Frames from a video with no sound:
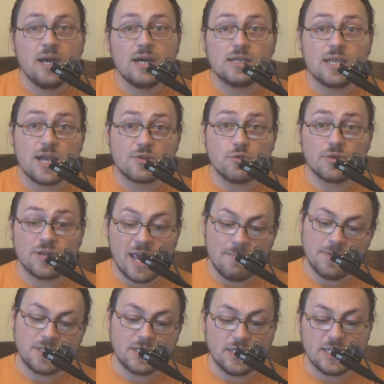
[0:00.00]

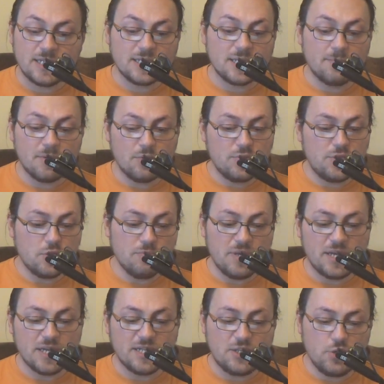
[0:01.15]
Anarcho-capitalists oppose you
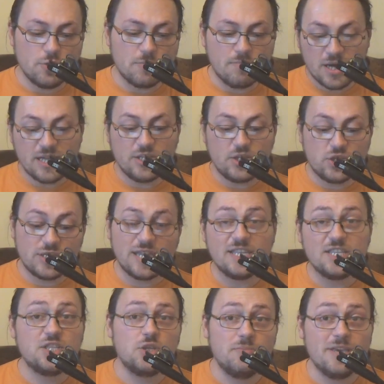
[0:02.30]
because your bunch
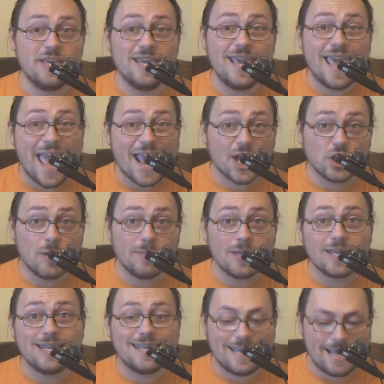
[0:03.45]
tends to be
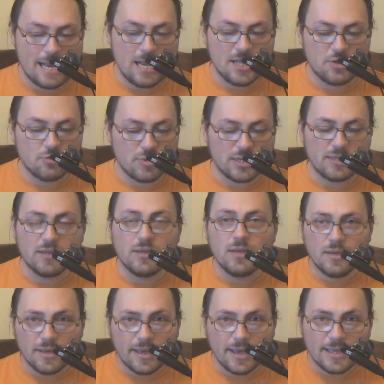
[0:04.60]
economically illiterate.
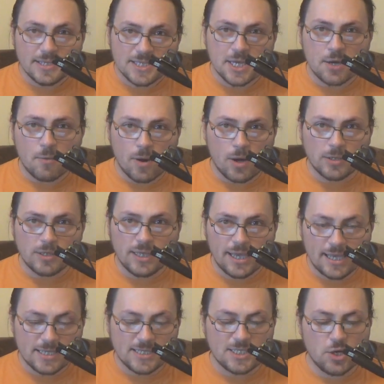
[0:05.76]
And so on
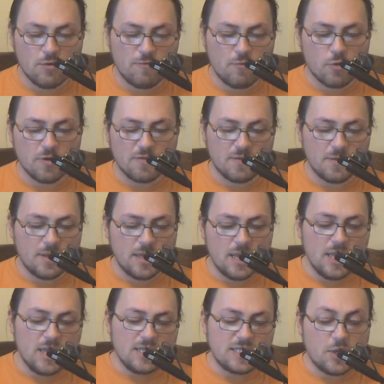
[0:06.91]
and so forth.
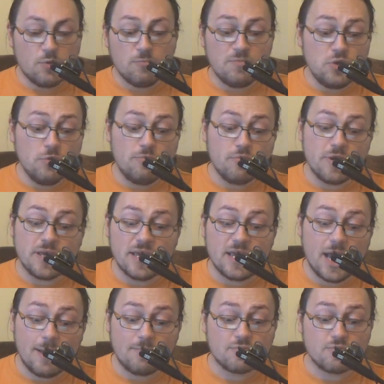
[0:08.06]
So, you bringing
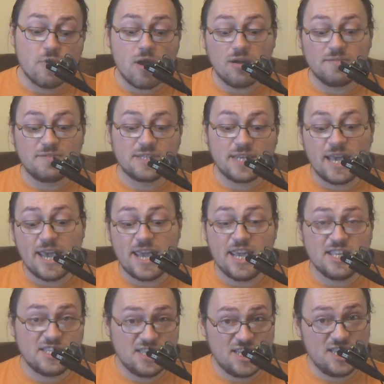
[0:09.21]
up Rolf's
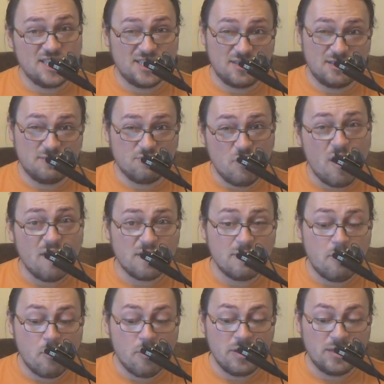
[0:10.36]
case is rather
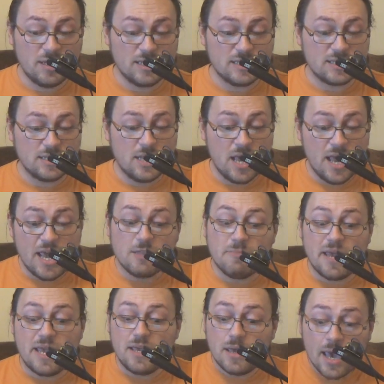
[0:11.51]
pointless. It
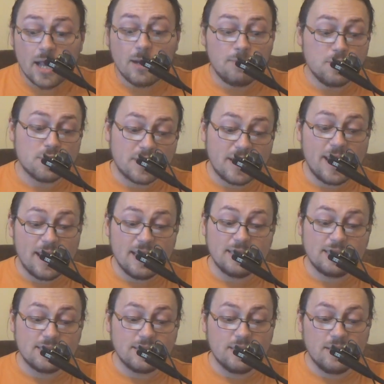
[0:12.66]
may help your
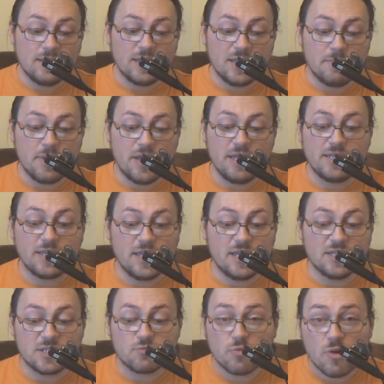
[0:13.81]
case in a debate
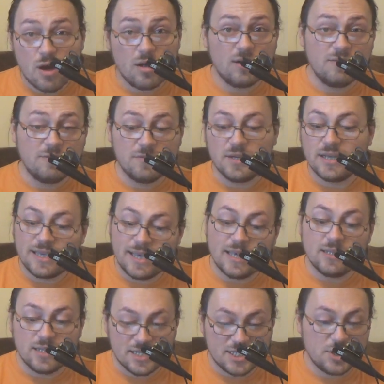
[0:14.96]
against Rolf,
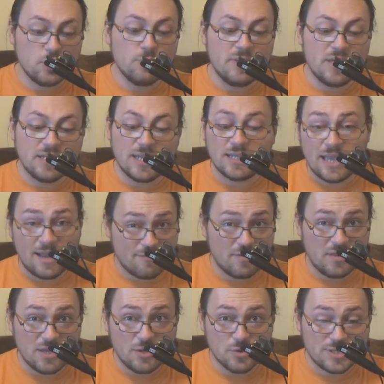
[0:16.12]
again, assuming that
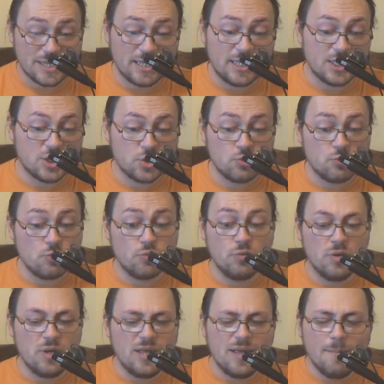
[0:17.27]
everything you said is true,
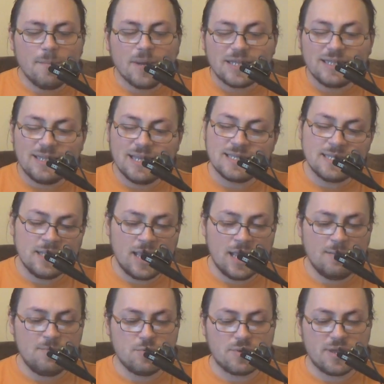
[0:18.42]
but it doesn't help your